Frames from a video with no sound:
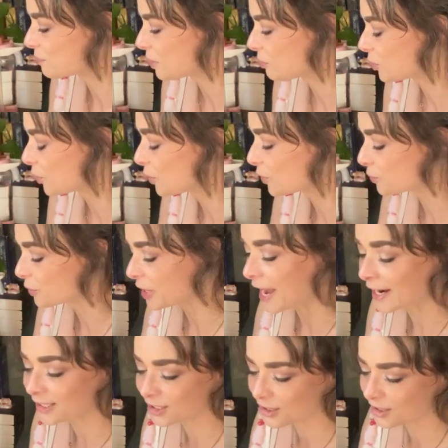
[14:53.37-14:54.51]
people
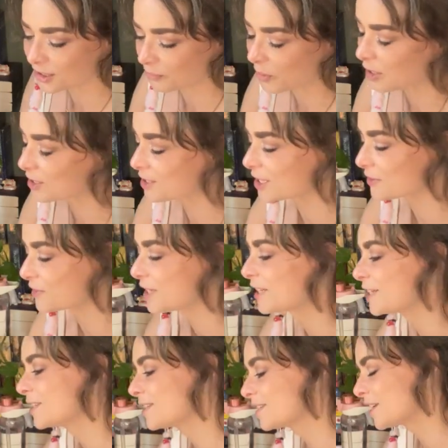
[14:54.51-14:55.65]
react positively.